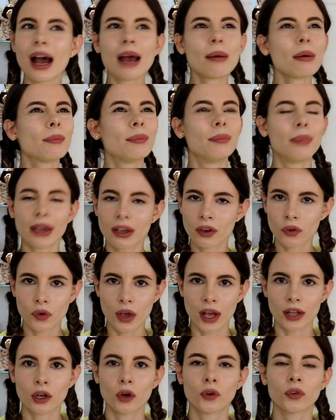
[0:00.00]
I'm a big
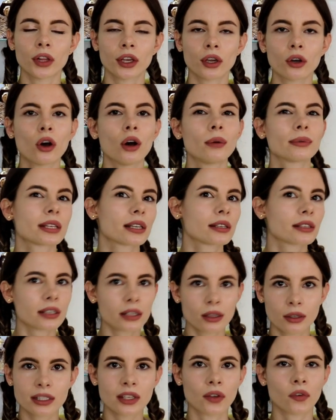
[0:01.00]
fan of Lancôme's
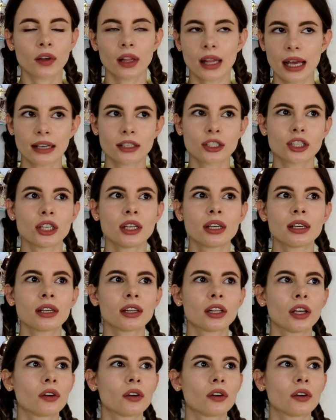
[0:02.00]
exclusive collection.